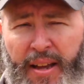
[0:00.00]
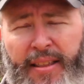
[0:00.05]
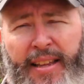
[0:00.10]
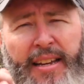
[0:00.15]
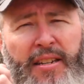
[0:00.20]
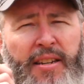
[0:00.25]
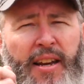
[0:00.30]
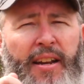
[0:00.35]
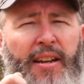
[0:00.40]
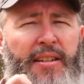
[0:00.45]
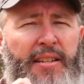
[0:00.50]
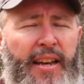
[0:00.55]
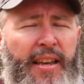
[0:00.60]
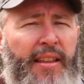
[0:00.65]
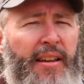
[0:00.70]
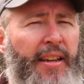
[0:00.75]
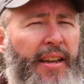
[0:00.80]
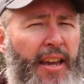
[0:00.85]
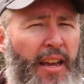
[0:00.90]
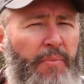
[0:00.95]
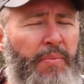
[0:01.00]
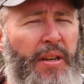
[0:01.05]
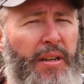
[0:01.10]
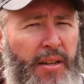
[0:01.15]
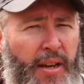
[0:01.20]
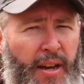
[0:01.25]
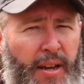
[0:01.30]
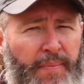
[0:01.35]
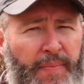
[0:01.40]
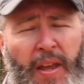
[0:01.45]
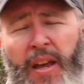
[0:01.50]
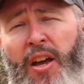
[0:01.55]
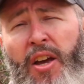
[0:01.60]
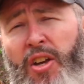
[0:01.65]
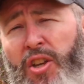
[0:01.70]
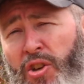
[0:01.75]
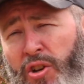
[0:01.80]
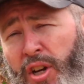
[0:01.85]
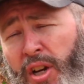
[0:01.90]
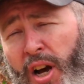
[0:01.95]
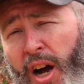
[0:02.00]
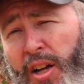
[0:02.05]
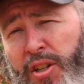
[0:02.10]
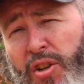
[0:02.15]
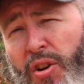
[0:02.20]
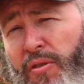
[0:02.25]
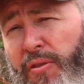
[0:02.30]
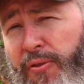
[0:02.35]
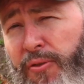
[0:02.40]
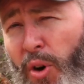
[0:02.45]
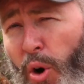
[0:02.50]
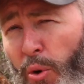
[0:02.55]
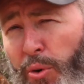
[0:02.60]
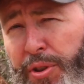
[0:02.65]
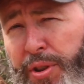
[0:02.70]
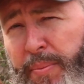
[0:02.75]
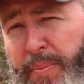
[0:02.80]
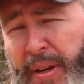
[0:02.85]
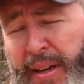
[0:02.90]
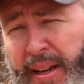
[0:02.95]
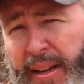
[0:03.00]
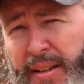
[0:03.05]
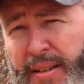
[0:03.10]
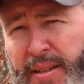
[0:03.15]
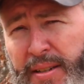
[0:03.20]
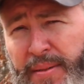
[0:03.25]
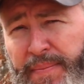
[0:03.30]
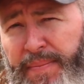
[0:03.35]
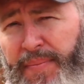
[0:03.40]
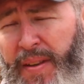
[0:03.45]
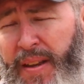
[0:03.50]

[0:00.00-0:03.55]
That's not to say that it can't be done. You can also fold the bands.